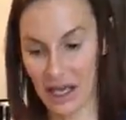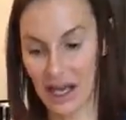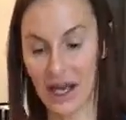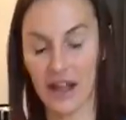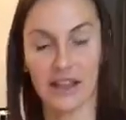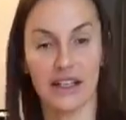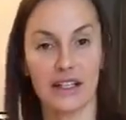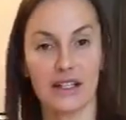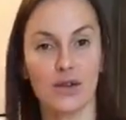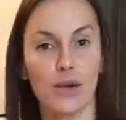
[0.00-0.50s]

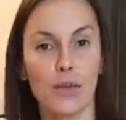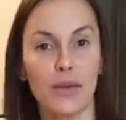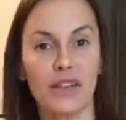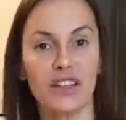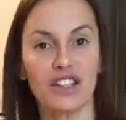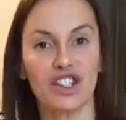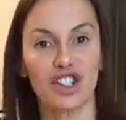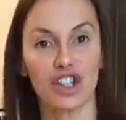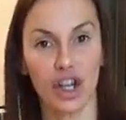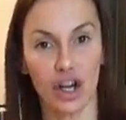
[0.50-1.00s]
this would be the
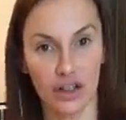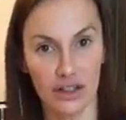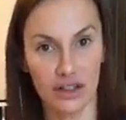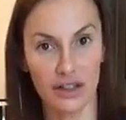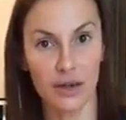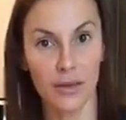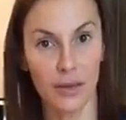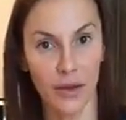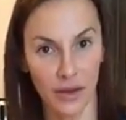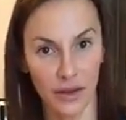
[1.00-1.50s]
start of the
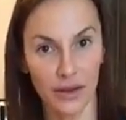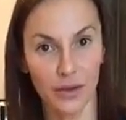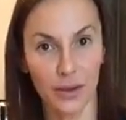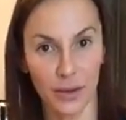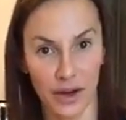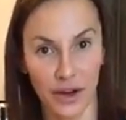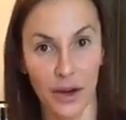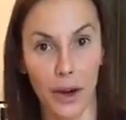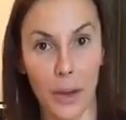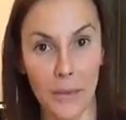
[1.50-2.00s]
month when I
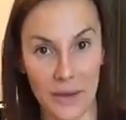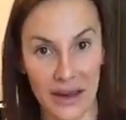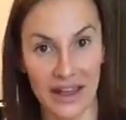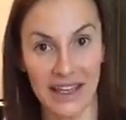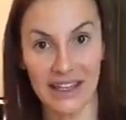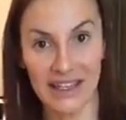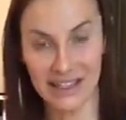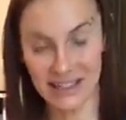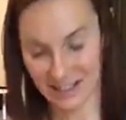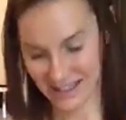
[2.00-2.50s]
got
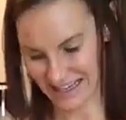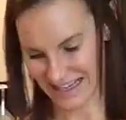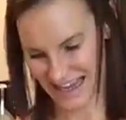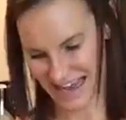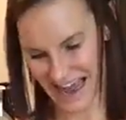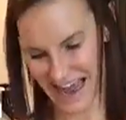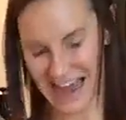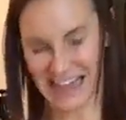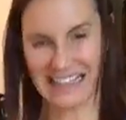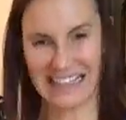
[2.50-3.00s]
paid.
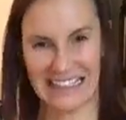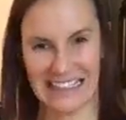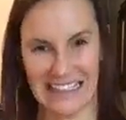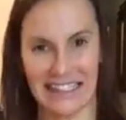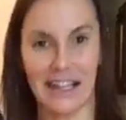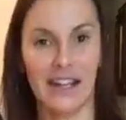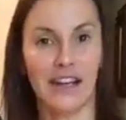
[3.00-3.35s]
Yes.